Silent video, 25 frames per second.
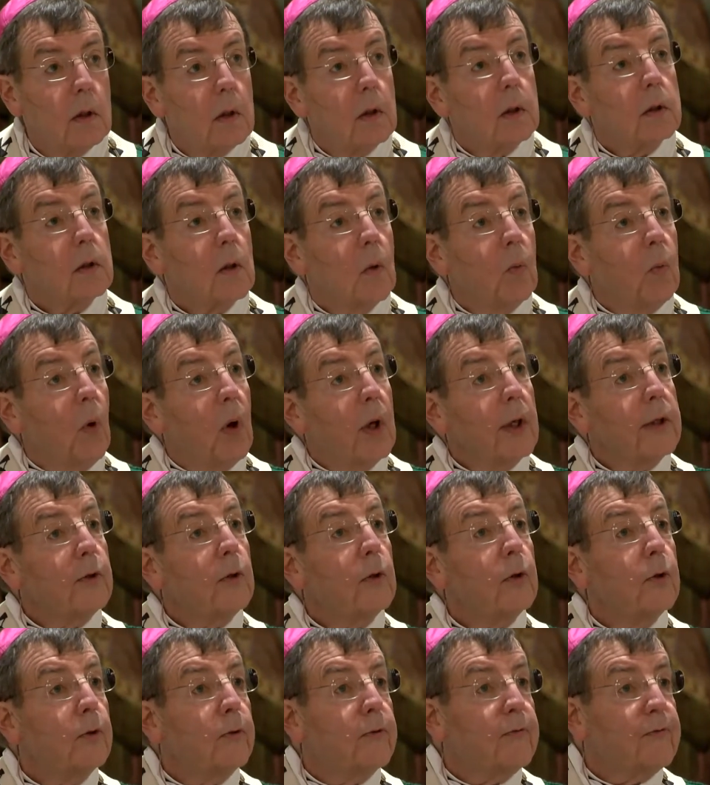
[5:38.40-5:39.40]
the one
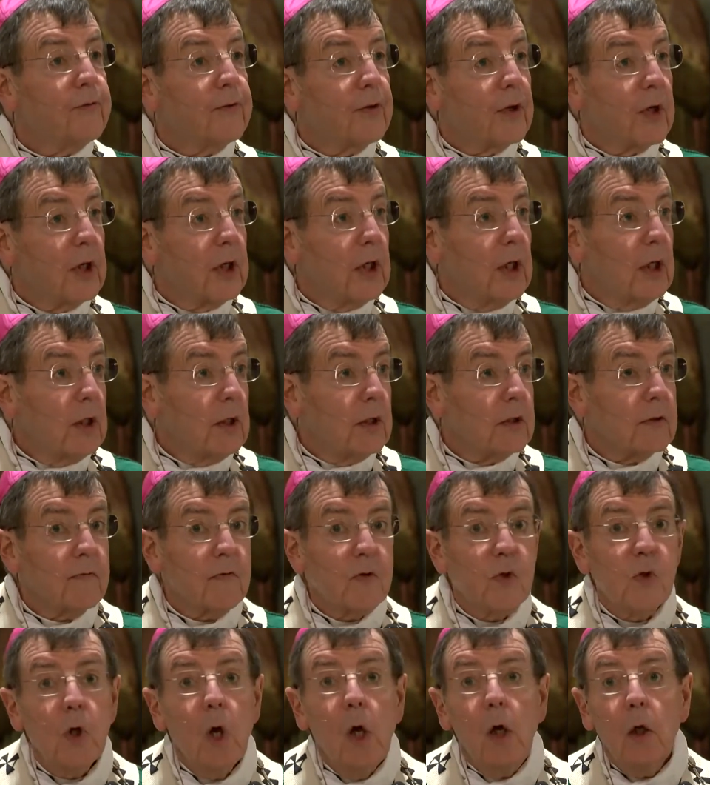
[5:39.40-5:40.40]
who
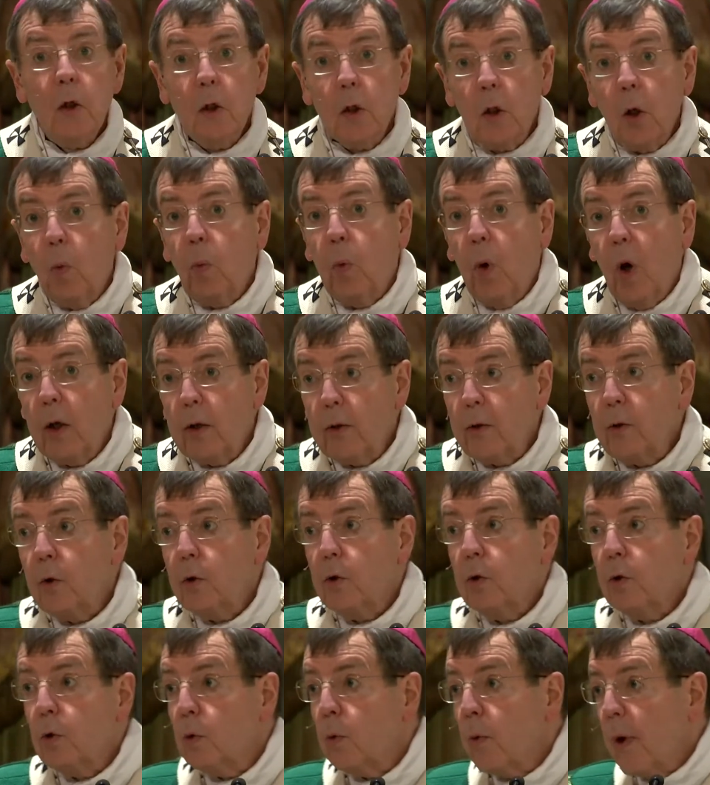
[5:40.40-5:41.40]
forgives, the one
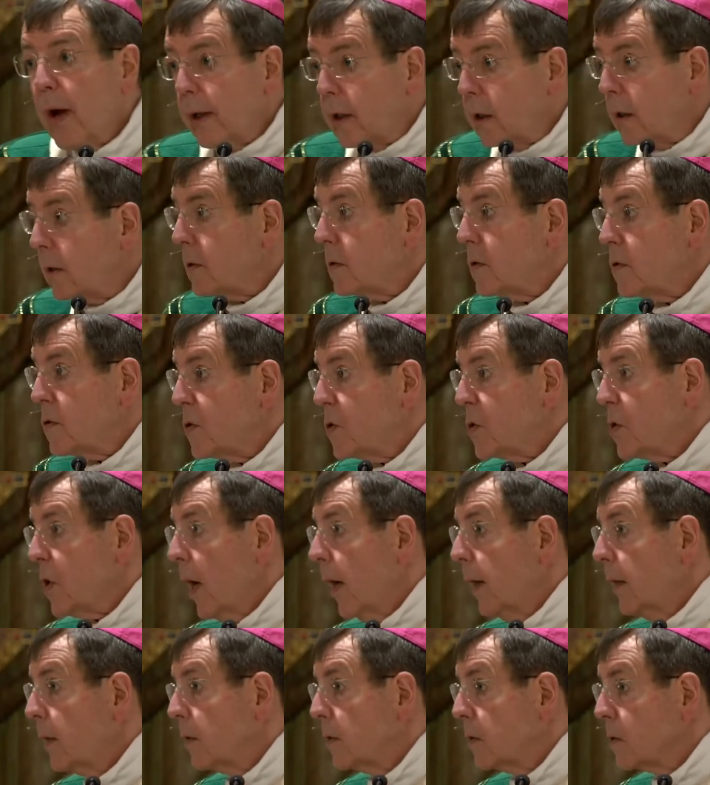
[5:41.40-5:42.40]
who
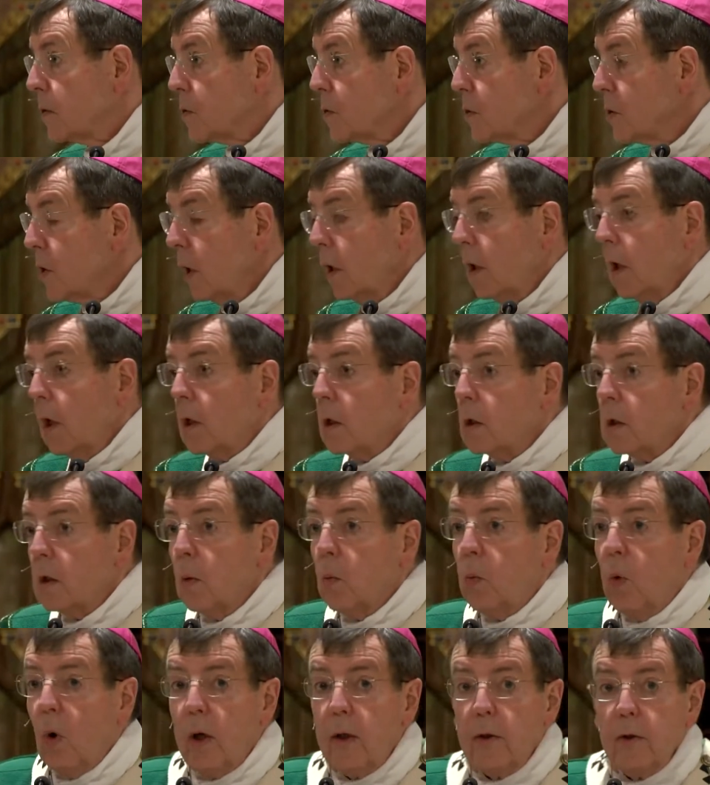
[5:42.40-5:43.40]
reconciles, the
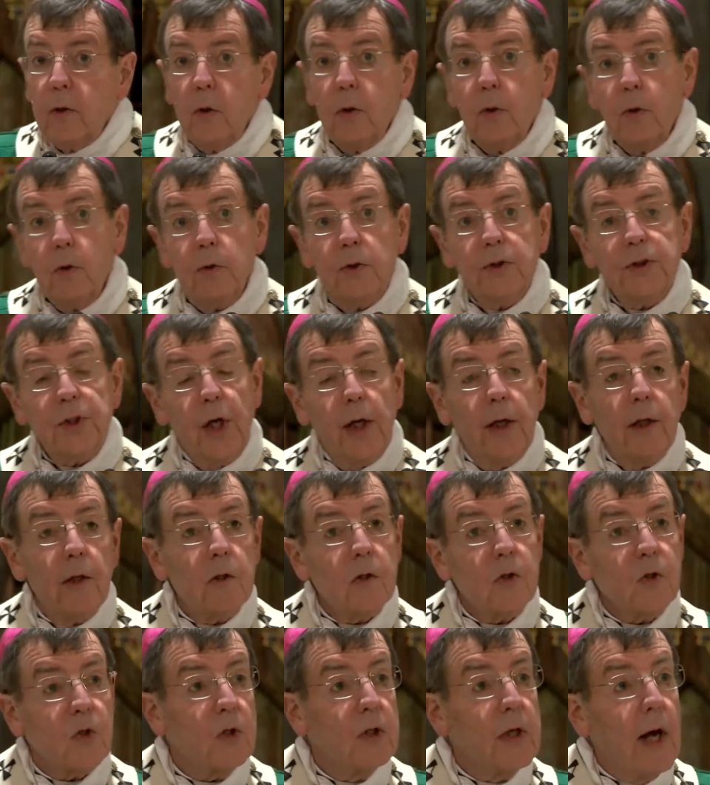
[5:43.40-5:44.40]
one who
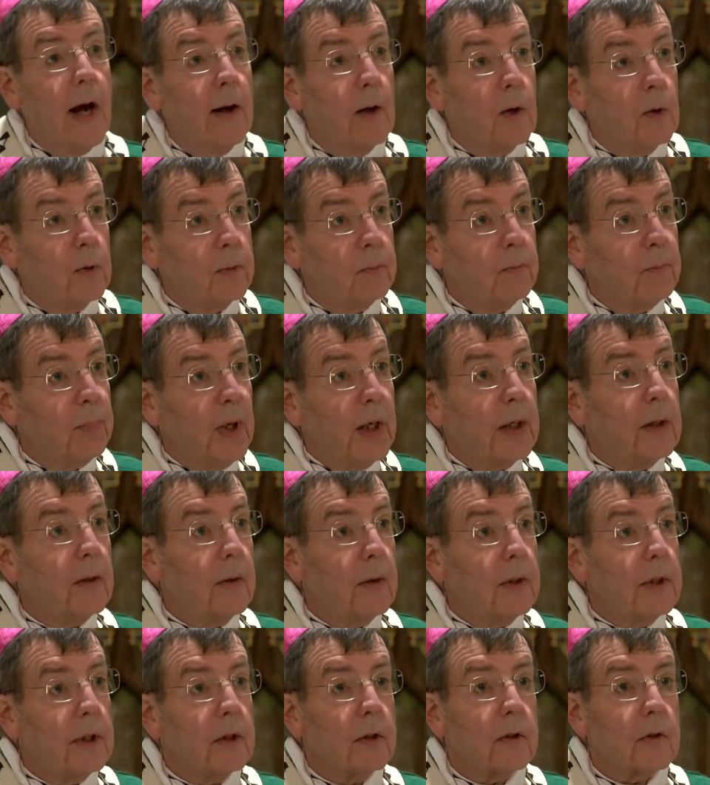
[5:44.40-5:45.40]
tears down
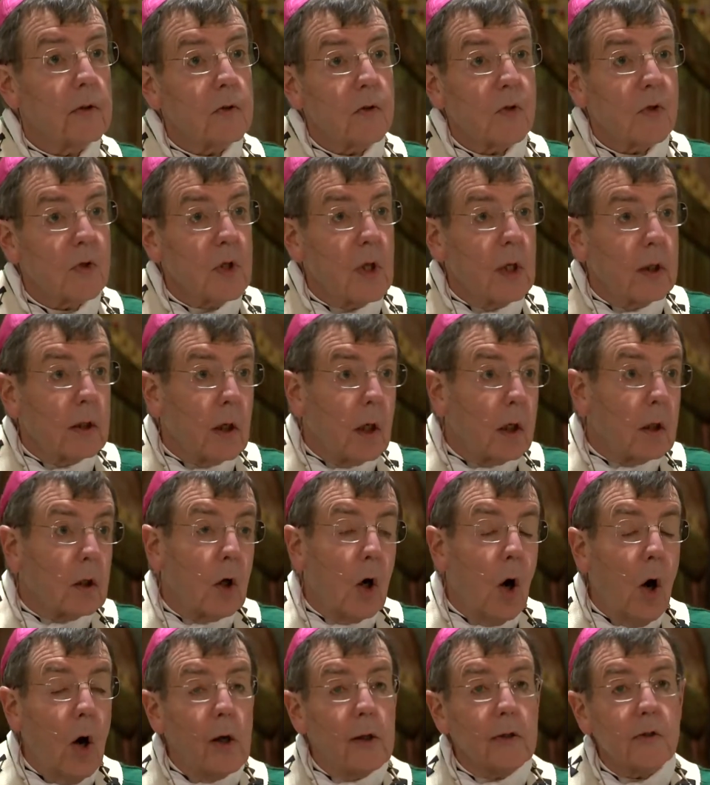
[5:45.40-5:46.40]
barriers that are
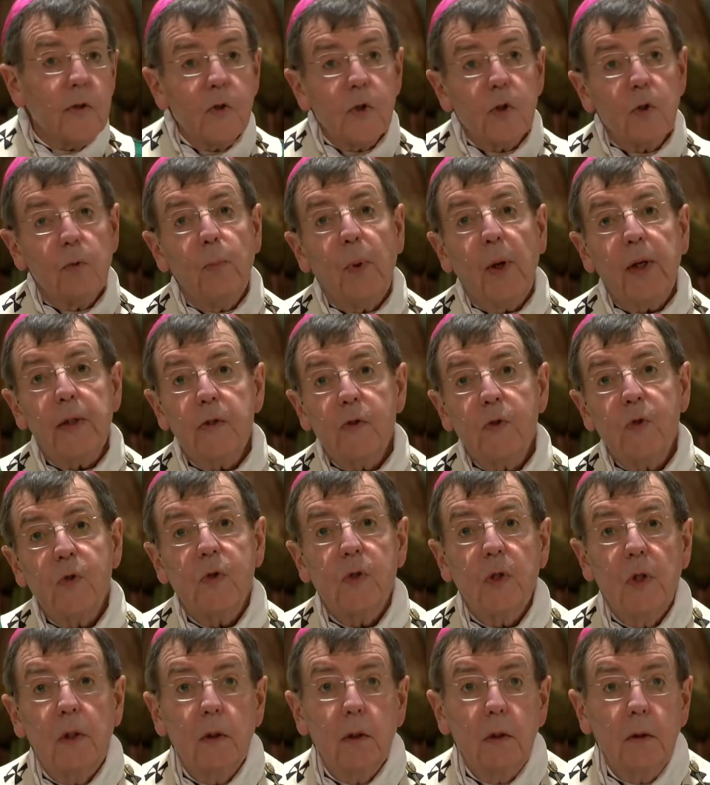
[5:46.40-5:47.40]
caused by
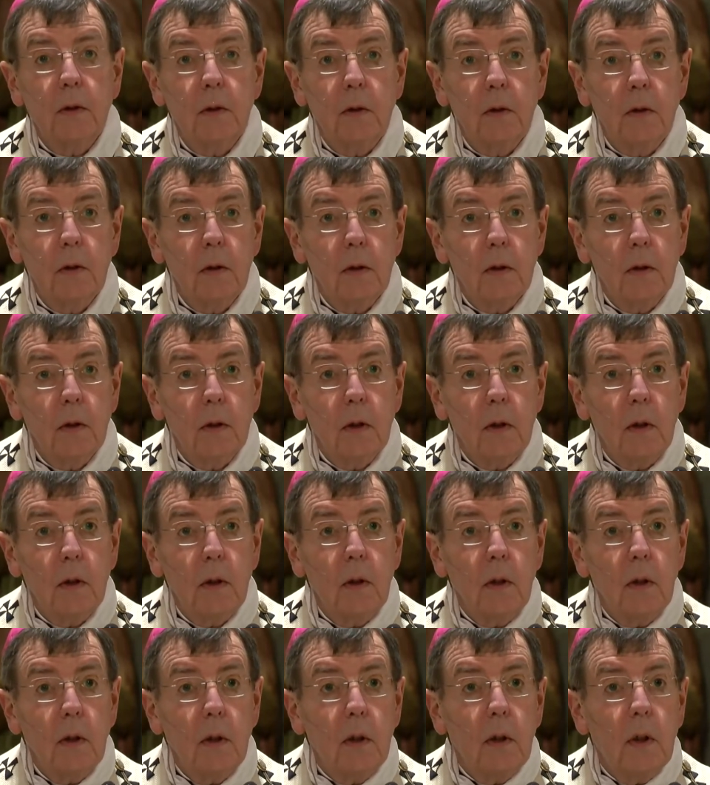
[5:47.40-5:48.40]
sin
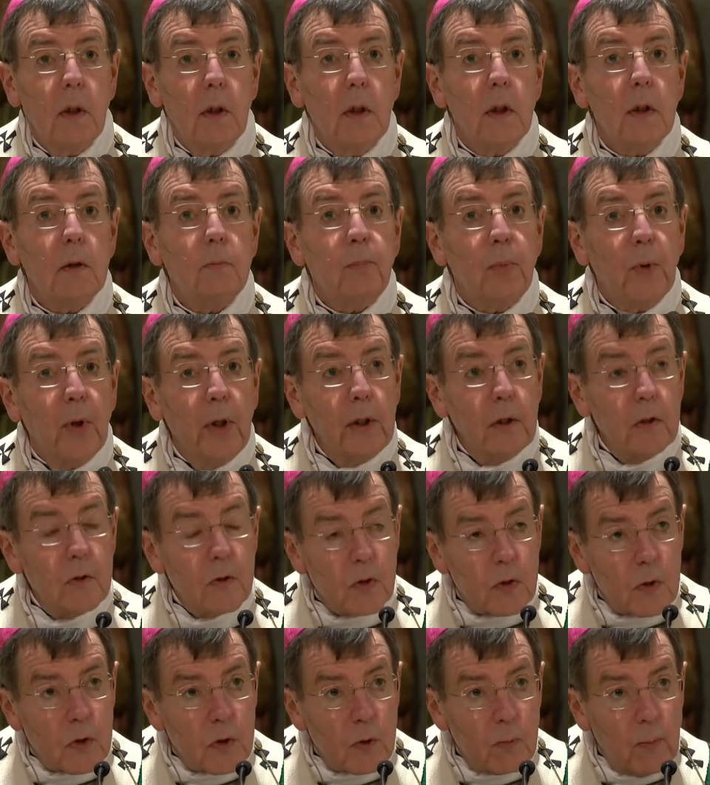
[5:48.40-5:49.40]
and
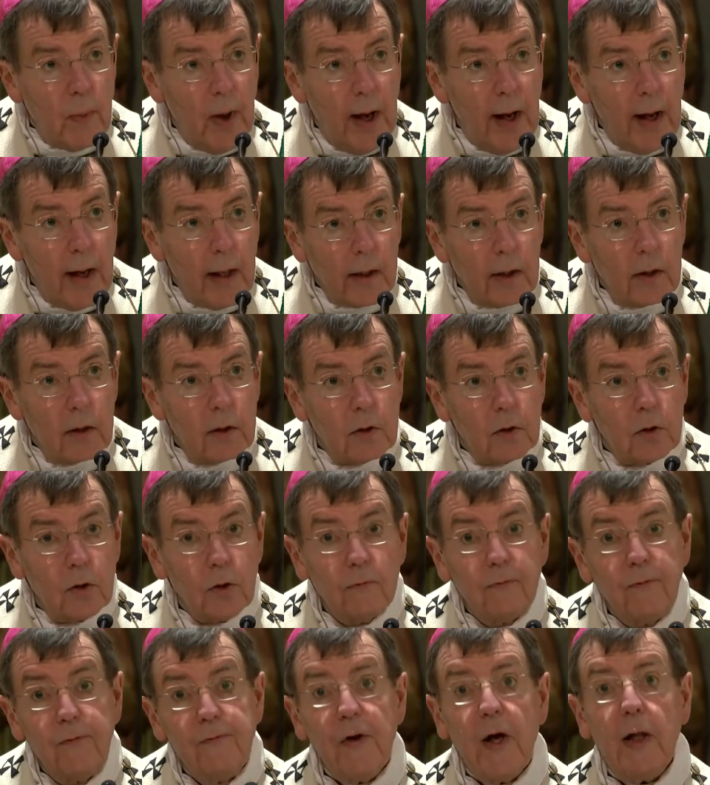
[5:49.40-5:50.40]
brings us back into
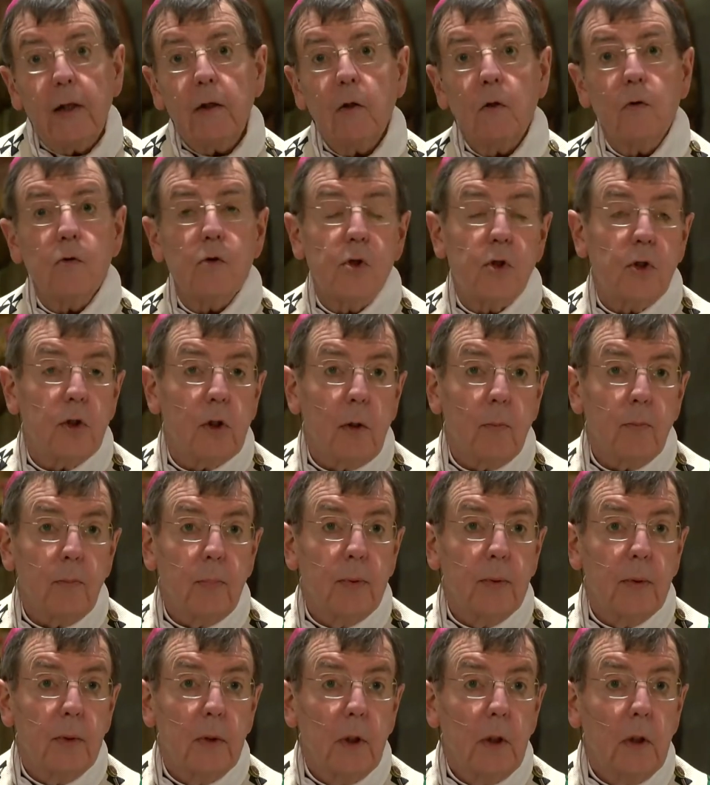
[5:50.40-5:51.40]
fellowship
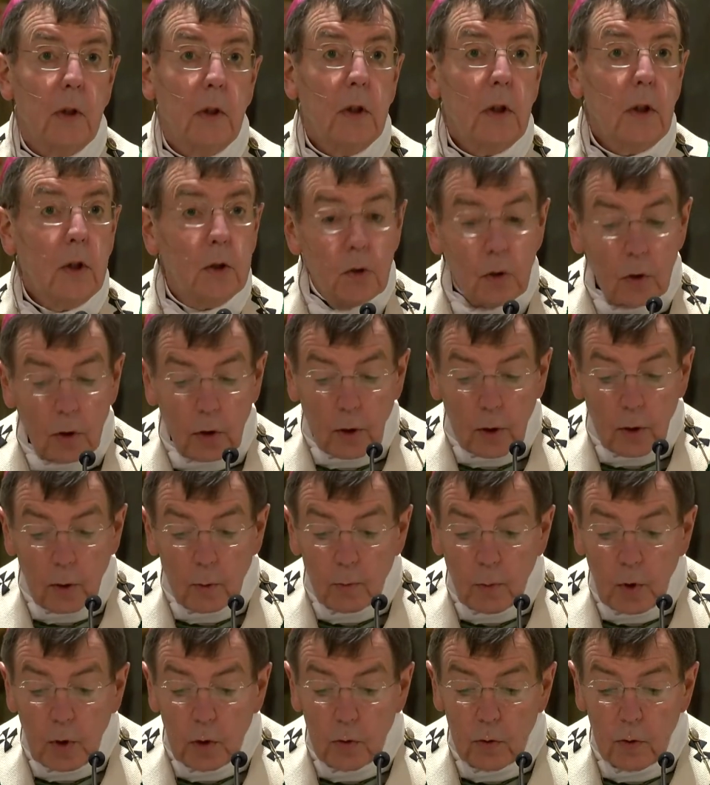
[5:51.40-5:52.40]
into
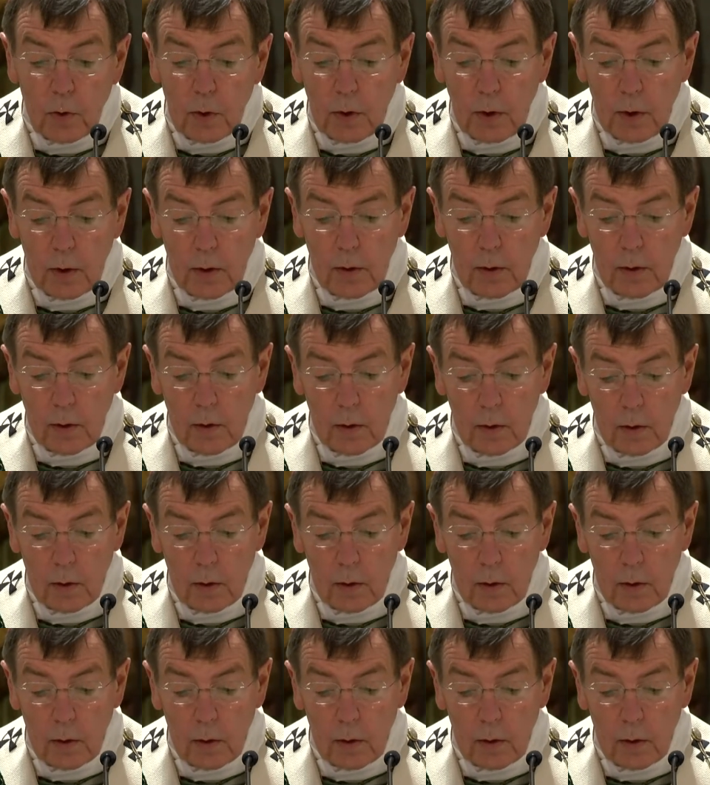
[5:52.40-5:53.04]
communion.